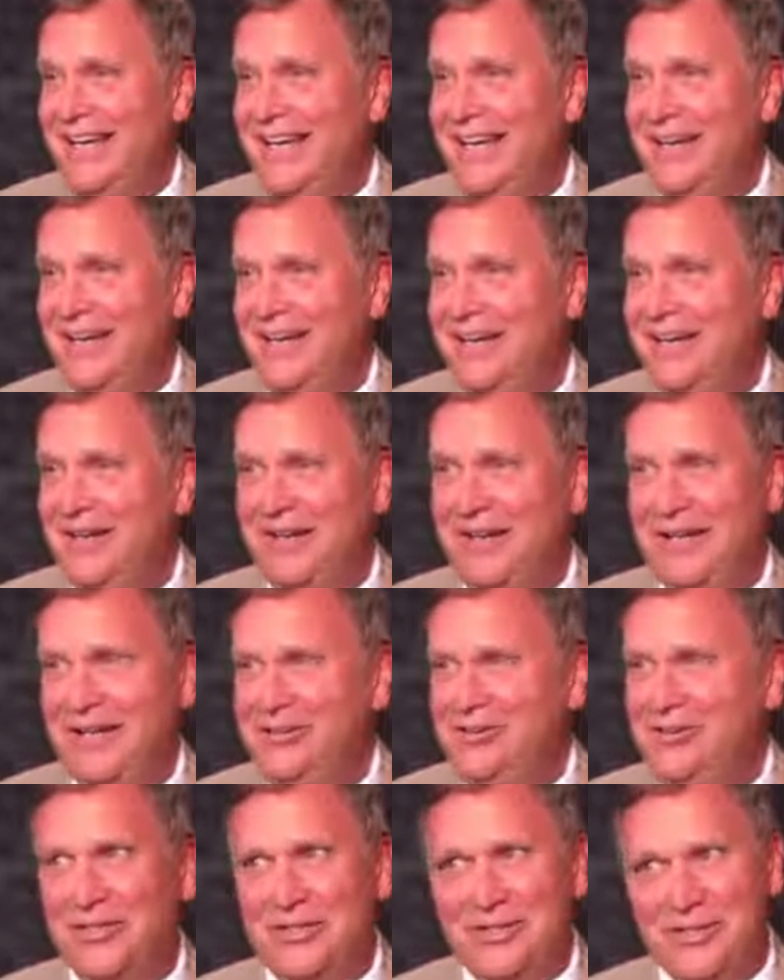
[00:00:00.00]
Uh,
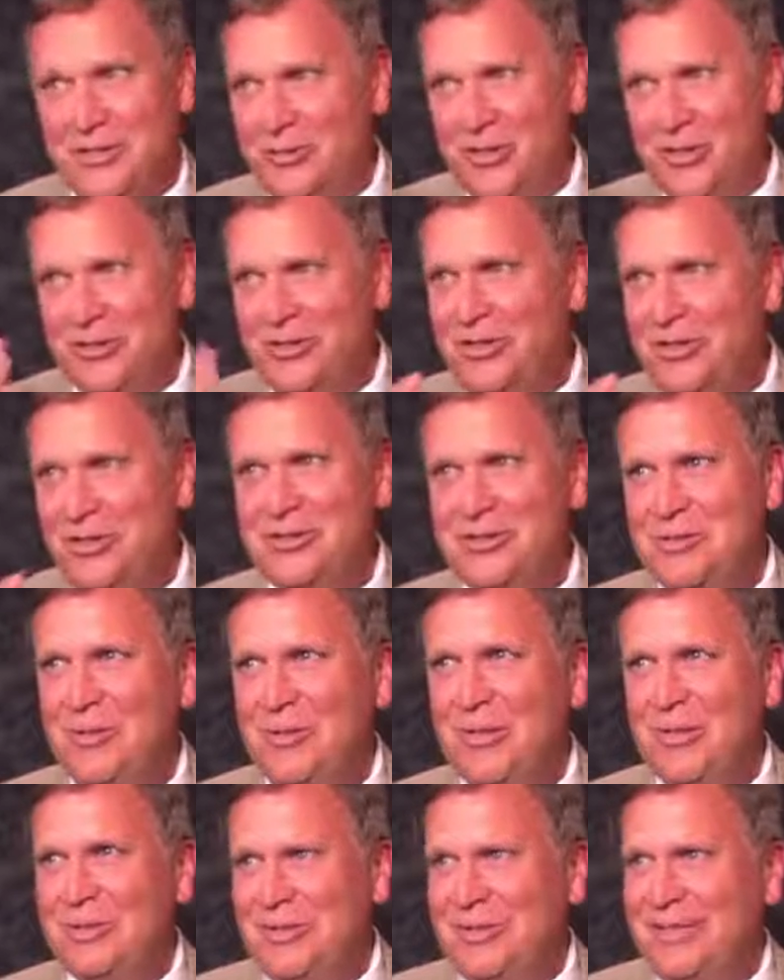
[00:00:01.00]
it's just they're underneath some
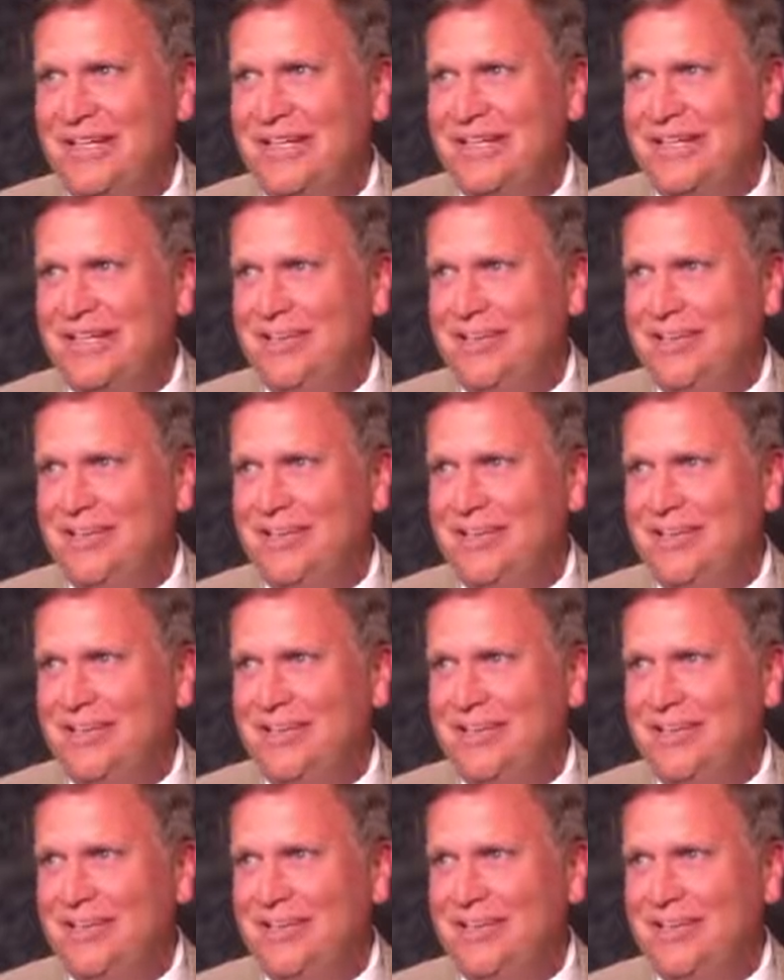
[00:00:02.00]
pigment.